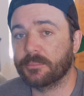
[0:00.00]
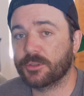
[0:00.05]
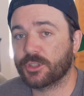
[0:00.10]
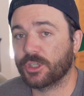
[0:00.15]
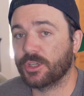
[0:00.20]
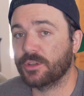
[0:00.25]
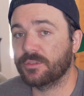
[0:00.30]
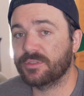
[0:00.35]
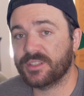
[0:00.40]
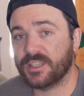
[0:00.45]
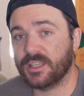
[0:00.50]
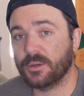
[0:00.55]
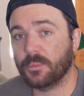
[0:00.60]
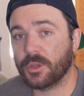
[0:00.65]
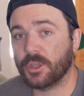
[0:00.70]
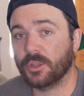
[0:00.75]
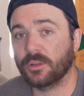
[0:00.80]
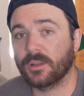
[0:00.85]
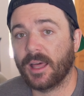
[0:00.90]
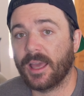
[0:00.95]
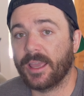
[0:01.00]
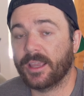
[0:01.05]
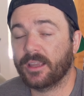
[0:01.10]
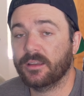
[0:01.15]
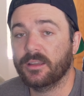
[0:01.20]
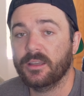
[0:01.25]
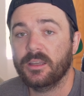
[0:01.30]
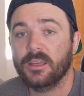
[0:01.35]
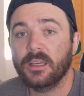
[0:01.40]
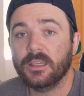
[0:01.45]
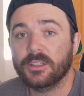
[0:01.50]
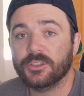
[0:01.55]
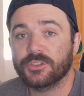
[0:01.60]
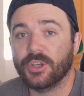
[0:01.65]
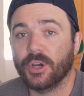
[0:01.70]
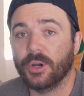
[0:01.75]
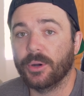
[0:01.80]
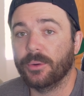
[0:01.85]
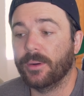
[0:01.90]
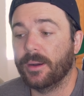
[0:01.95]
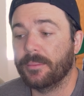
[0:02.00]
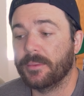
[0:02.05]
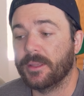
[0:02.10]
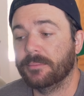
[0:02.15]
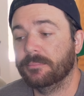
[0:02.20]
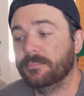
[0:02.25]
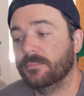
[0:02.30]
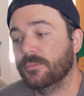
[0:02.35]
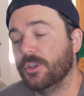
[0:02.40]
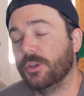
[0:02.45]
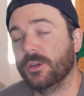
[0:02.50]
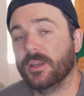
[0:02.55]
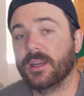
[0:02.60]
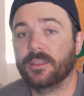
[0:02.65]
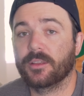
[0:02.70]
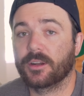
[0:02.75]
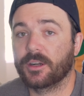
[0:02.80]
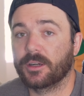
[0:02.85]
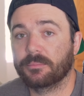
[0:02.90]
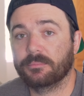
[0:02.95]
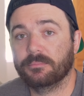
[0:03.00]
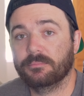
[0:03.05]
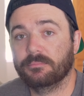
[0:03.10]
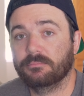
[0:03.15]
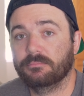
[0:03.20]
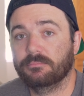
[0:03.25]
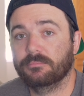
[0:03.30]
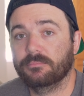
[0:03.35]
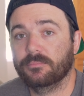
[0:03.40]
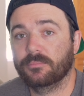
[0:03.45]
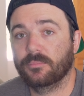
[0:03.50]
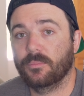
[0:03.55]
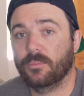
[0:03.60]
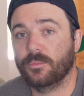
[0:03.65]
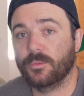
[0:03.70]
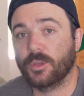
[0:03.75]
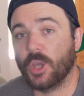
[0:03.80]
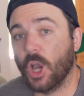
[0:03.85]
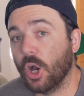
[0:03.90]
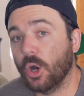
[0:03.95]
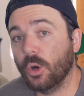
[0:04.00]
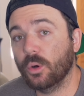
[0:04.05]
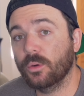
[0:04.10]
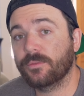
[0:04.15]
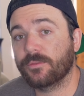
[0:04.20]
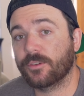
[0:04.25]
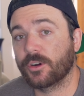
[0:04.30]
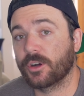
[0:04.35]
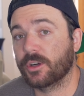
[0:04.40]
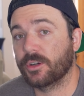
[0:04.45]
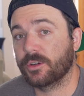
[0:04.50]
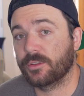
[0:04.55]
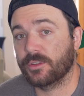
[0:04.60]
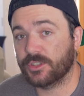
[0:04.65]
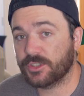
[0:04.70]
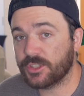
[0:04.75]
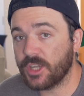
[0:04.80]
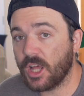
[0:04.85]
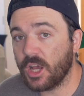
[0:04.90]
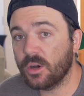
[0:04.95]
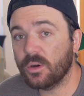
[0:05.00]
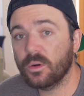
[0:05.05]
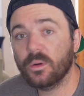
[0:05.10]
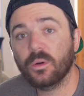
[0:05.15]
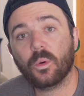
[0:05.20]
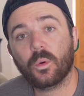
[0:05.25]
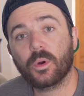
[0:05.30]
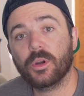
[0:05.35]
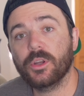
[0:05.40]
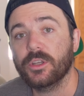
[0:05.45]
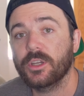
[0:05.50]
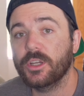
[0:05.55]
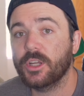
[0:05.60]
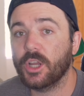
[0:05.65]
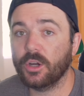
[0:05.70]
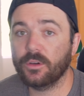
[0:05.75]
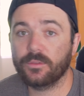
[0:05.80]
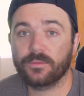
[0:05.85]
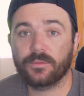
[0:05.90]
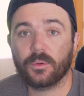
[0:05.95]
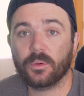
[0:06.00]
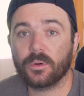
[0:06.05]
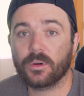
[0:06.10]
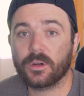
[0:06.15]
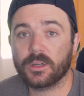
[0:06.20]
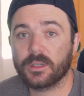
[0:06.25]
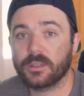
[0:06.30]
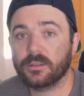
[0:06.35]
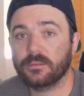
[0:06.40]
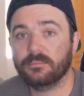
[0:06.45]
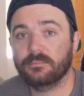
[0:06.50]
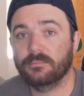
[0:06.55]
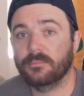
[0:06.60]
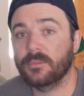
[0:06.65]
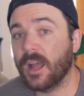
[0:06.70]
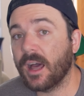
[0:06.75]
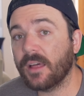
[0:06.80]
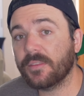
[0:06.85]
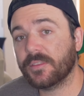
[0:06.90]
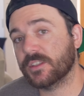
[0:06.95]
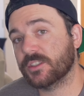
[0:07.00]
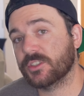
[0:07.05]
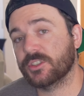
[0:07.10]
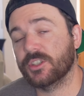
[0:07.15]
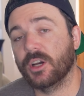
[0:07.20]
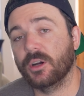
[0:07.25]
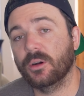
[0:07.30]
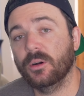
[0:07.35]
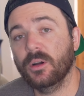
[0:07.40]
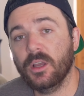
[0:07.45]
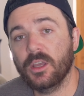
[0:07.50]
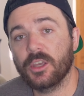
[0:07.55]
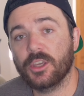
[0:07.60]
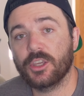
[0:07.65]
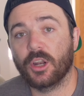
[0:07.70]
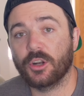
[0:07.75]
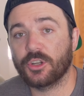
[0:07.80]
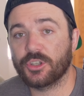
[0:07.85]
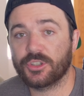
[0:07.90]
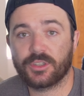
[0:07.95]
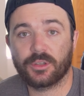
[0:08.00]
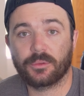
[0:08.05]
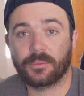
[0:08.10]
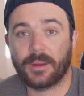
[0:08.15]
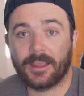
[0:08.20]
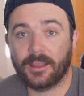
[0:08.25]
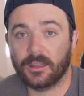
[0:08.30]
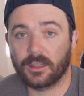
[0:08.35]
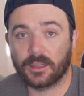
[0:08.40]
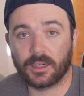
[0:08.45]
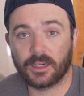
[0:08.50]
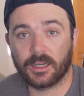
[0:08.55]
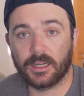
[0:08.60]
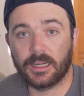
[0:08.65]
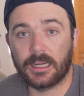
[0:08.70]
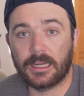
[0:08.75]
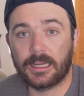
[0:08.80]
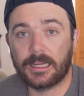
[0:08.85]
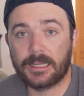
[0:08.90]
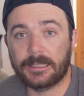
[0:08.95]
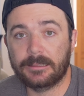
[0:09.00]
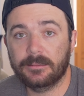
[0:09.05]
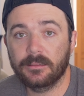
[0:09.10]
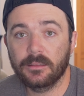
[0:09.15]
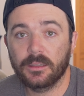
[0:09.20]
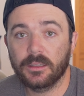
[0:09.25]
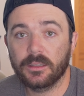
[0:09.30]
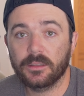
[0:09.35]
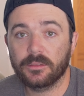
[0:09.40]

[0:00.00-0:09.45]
I'm sure you've seen what you like. So, I mean, you could either go for the snow, or you could go for not the snow, you know, just the regular uh,